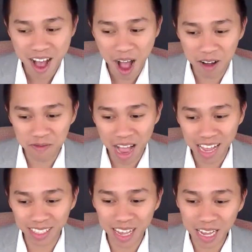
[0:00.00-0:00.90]

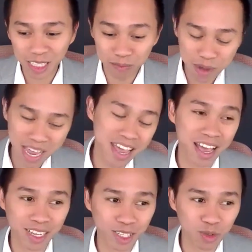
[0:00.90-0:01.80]
as
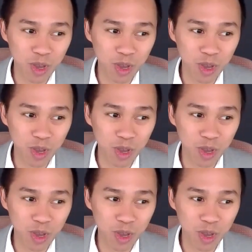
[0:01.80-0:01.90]
beings,